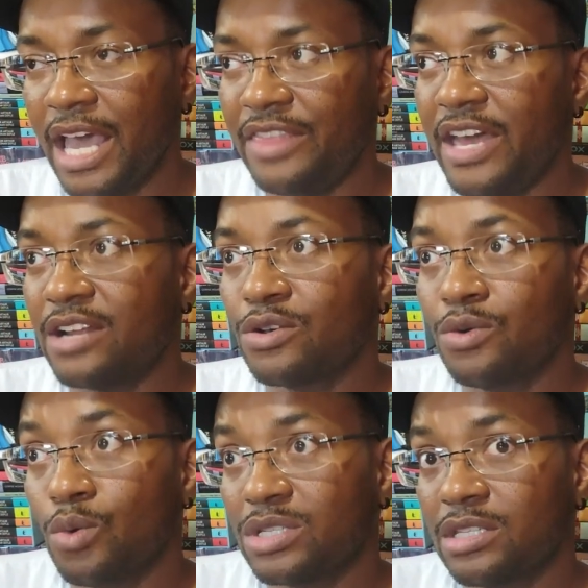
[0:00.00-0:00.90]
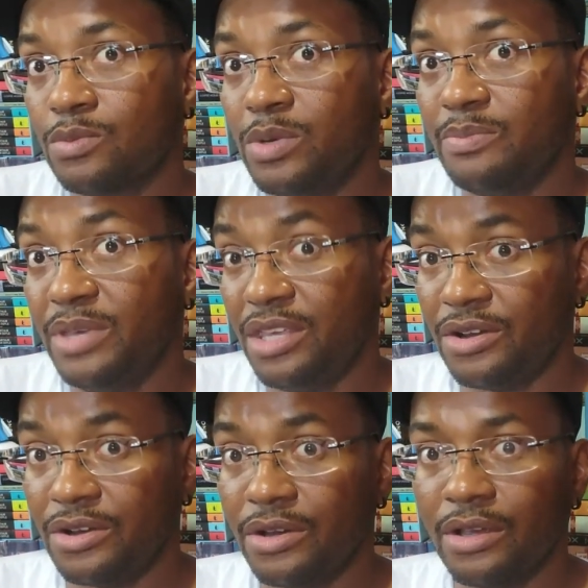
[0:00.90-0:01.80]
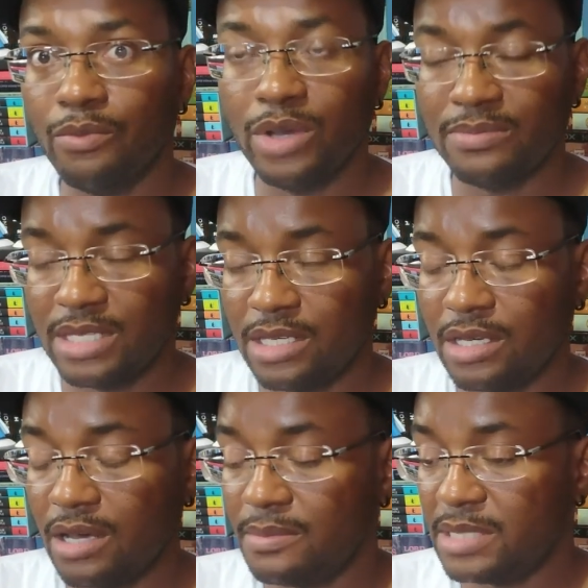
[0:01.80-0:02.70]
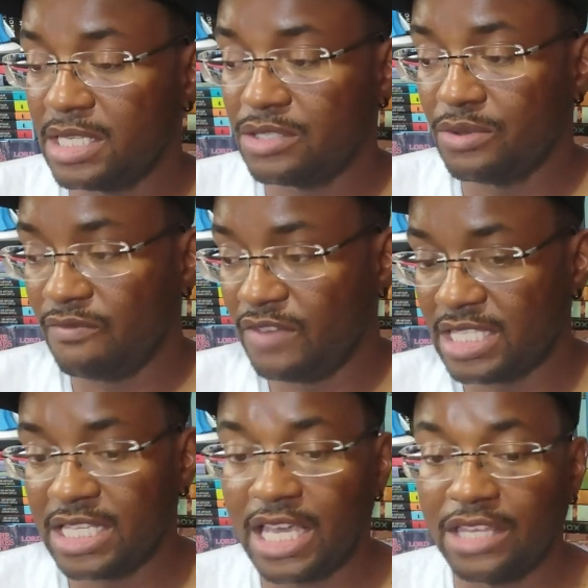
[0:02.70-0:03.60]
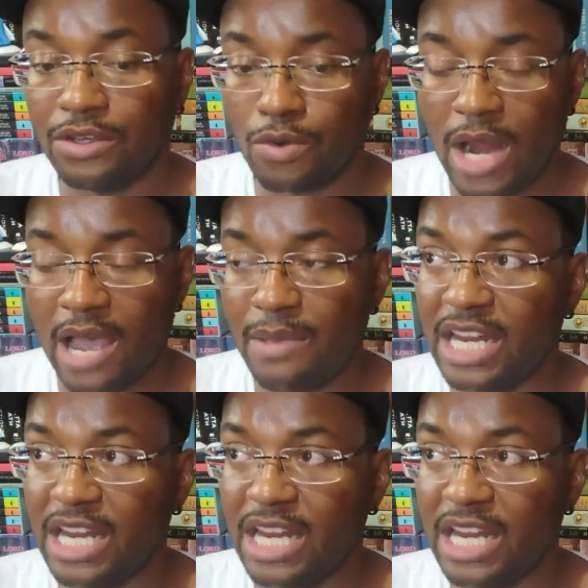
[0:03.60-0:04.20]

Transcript: And that, of course, is when Peter Wimsey comes in to investigate the crime.